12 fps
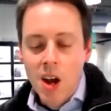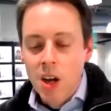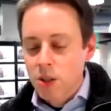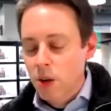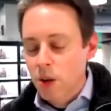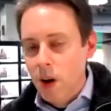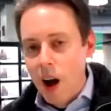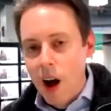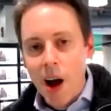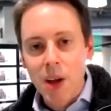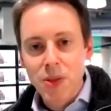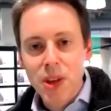So
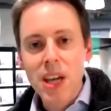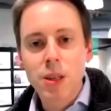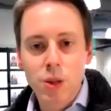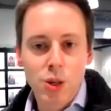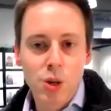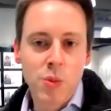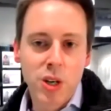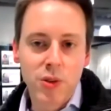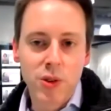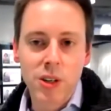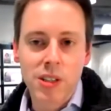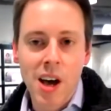I thank you so much for
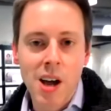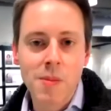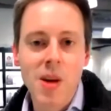your time.